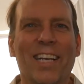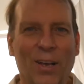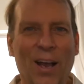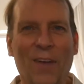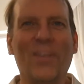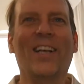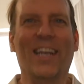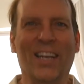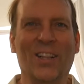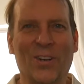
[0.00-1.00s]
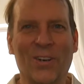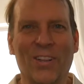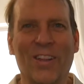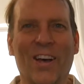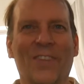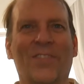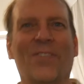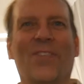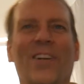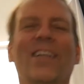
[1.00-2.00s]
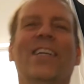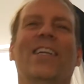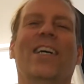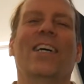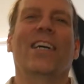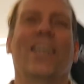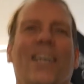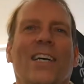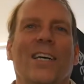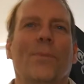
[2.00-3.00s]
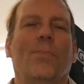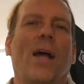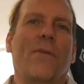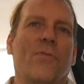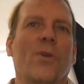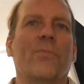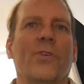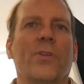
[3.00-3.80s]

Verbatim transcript: you have to kind of learn a lot of different uh, uh, platforms